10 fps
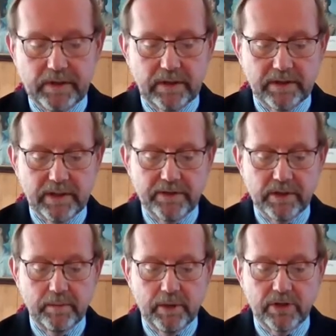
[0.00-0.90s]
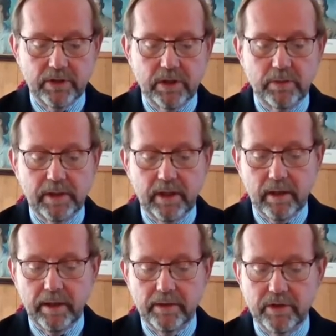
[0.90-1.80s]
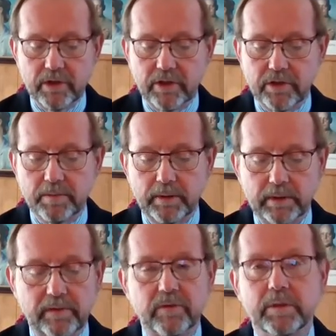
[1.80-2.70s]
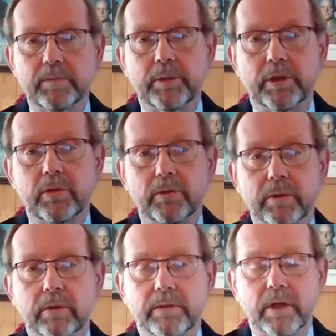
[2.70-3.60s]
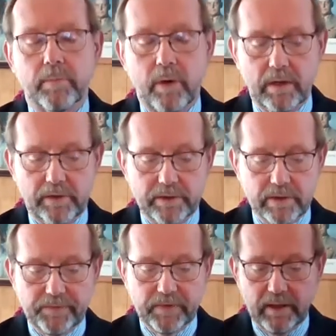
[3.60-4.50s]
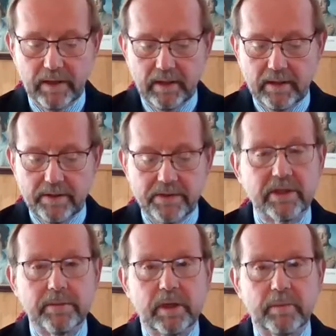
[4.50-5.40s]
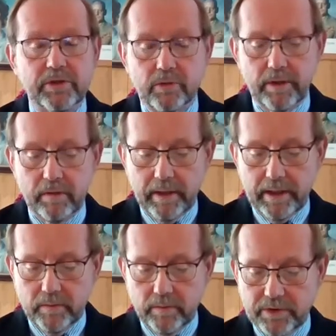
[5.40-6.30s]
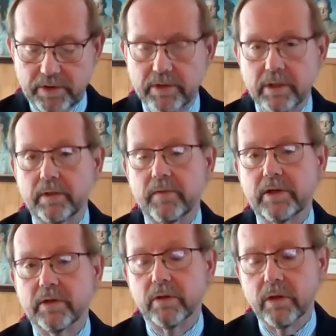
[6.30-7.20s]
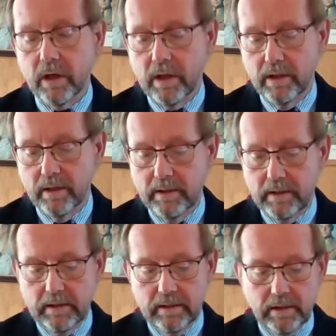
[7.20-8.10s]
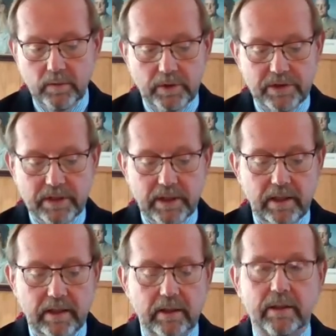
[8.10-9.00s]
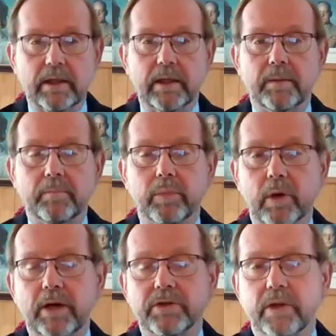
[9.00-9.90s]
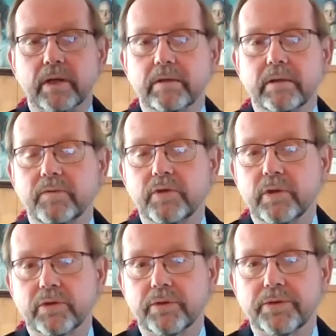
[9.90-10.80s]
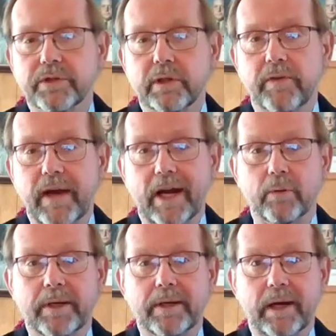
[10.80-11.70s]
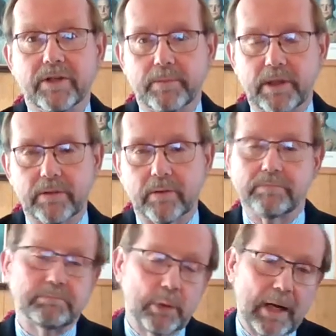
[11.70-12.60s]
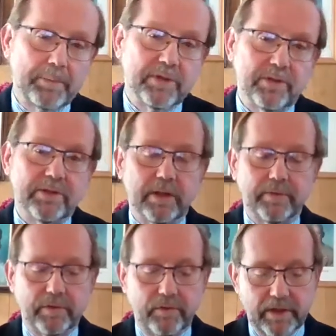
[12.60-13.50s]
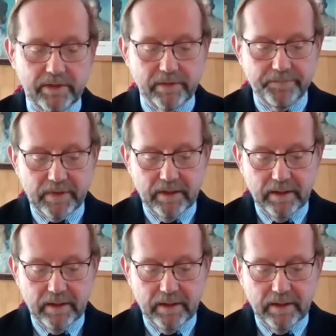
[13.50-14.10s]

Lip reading: a sentencing commission, into an area that judges believed to be peculiarly their province. The Sixth Amendment jury right was just a convenient hook on which to hang a project of judicial self-aggrandizement, or perhaps just self-defense.